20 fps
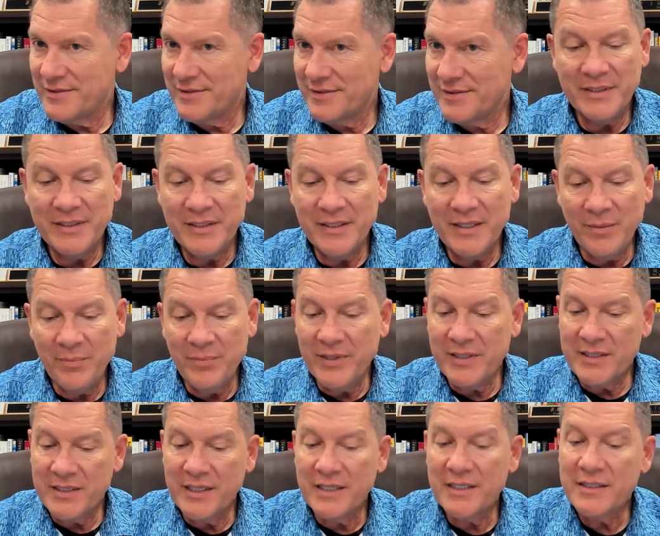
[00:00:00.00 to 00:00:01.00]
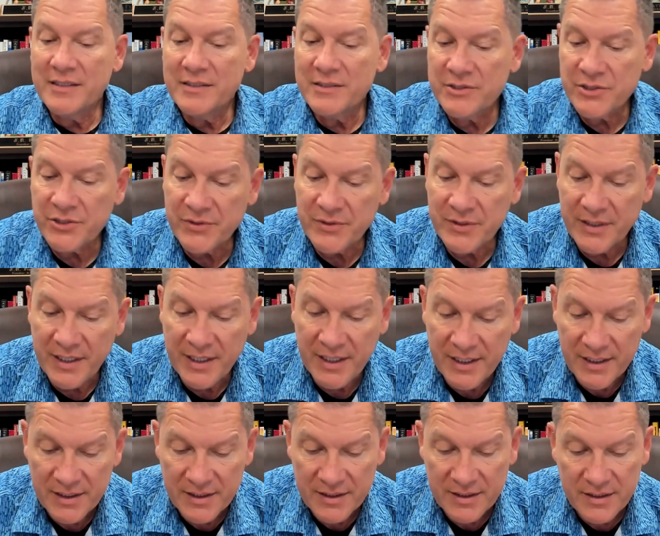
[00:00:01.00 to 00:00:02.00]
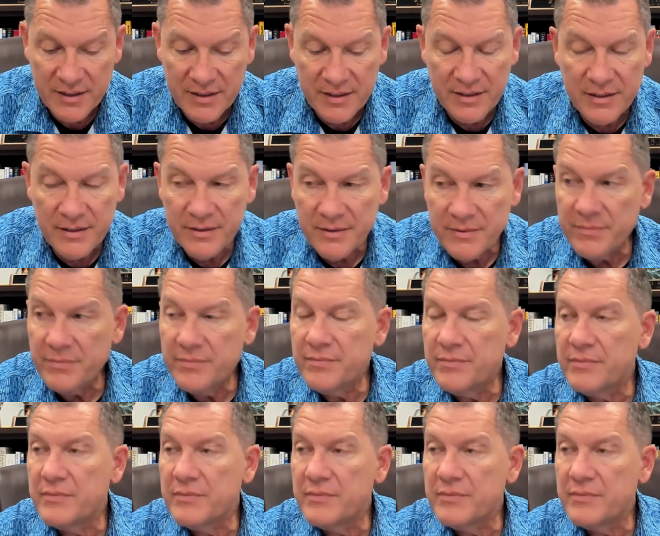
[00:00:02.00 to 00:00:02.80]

but I bet they certainly hated the